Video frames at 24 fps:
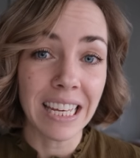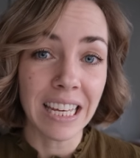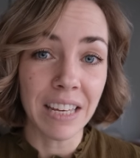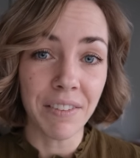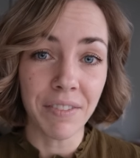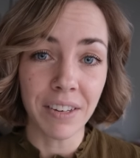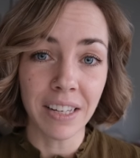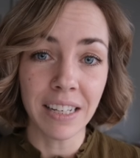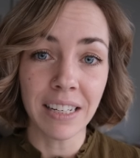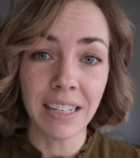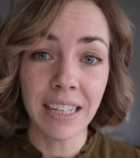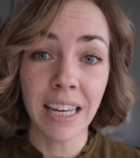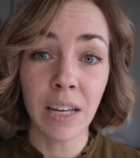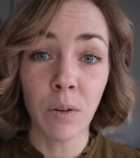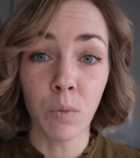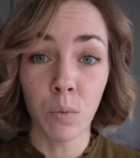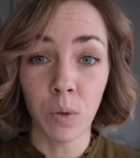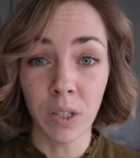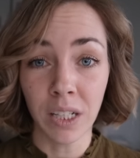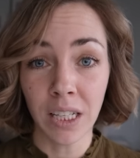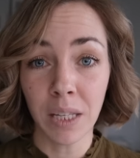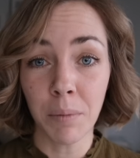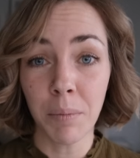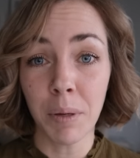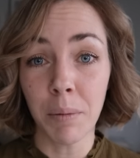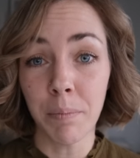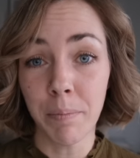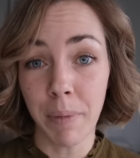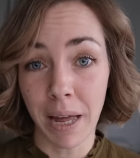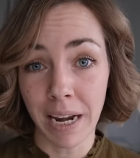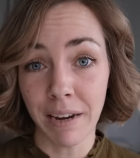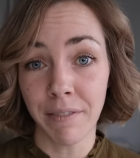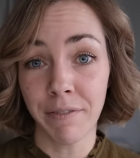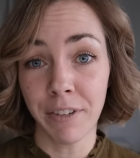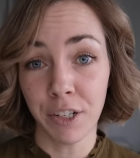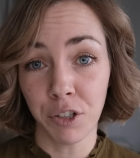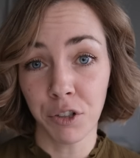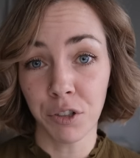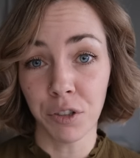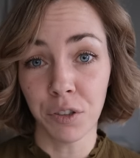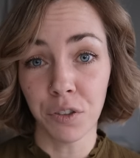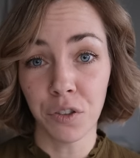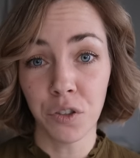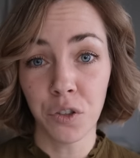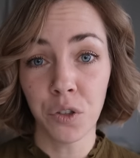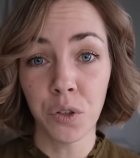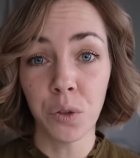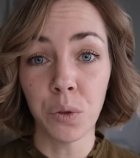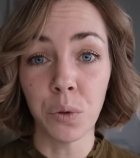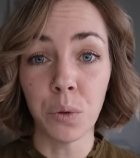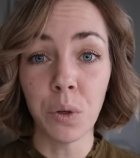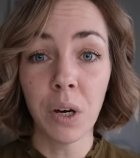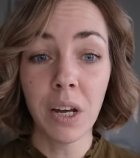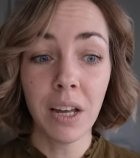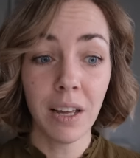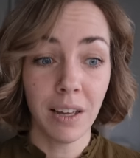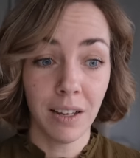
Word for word: even, can really be beneficial to